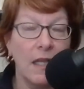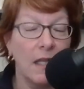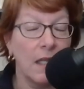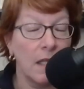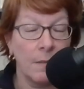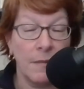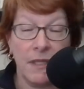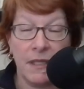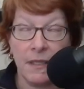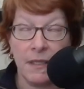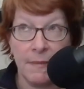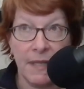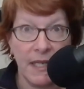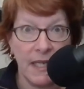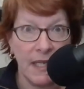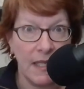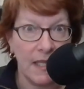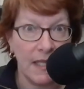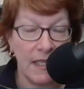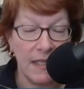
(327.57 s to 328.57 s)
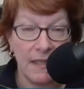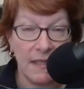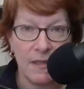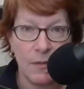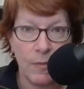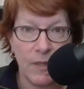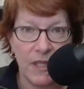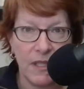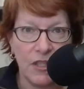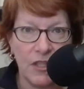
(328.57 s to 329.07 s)
among the many
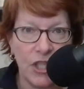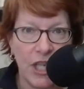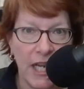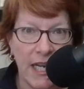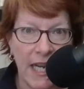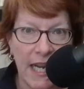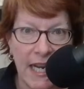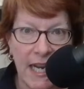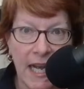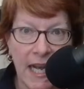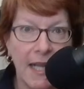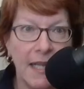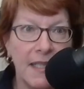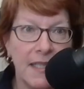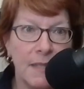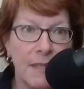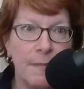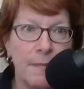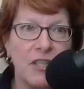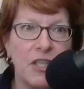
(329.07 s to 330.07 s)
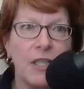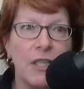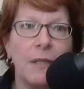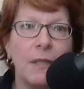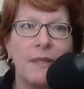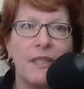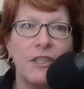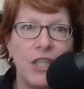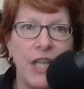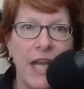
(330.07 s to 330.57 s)
things with Gen AI, especially
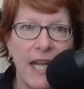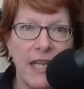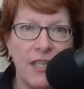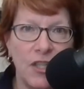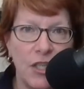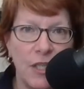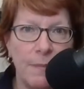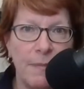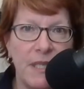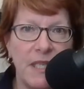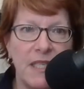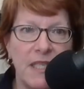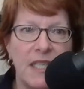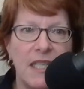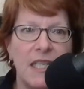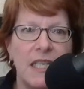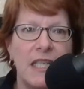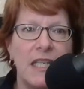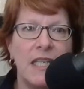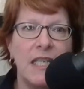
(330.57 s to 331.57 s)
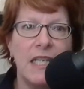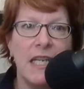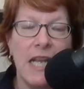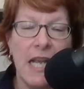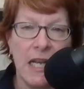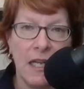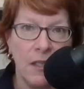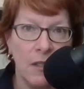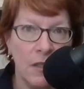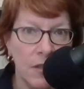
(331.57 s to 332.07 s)
with ChatGPT
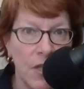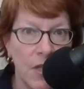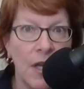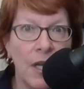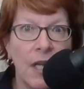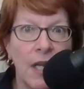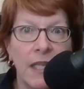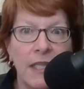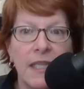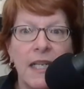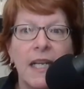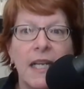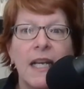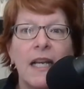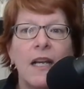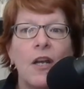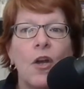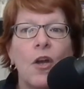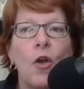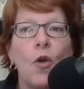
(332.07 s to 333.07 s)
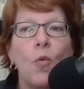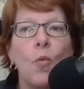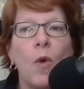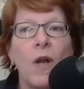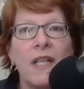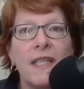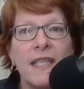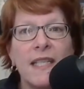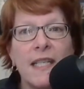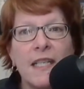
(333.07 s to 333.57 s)
and Claude,
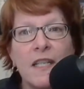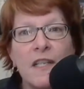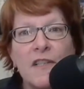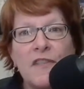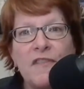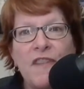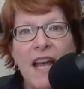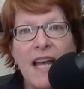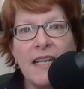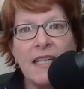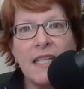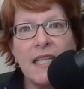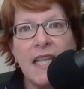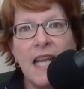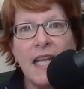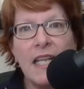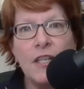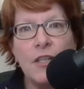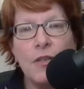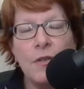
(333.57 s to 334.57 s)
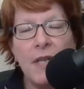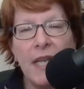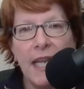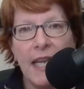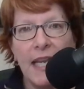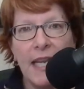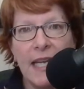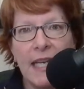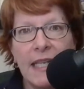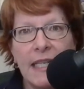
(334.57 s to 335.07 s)
was the fact that you
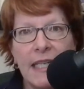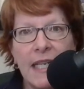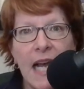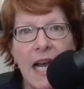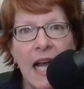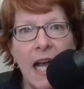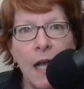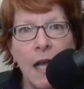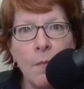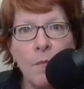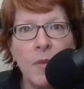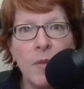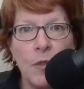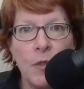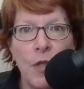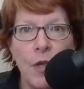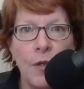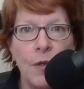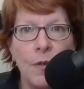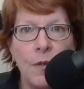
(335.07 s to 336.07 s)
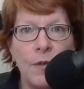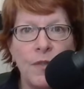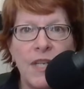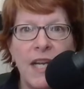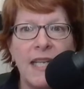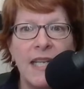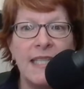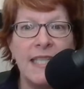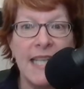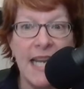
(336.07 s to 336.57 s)
can upload
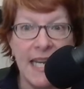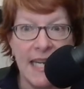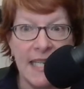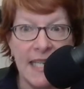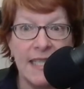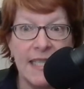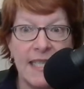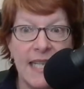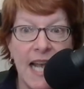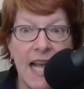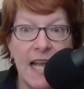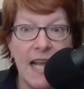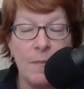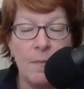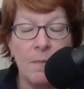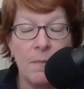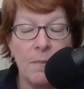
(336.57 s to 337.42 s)
a data set